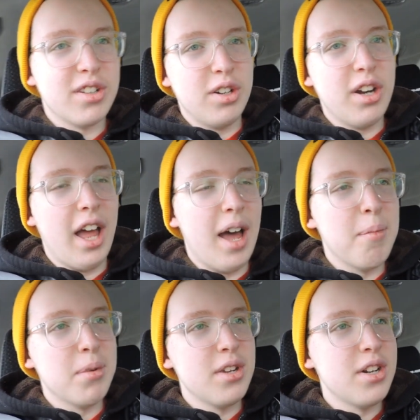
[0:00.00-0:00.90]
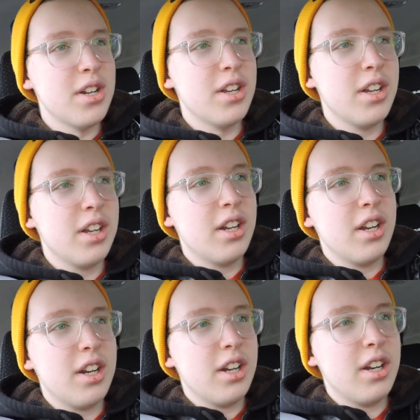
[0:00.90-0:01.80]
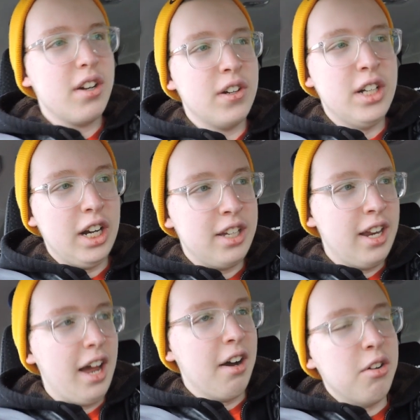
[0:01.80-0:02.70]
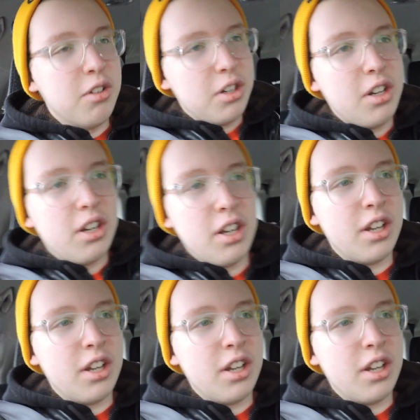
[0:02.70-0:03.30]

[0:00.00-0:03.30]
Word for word: could happen, which no, I doubt. I doubt.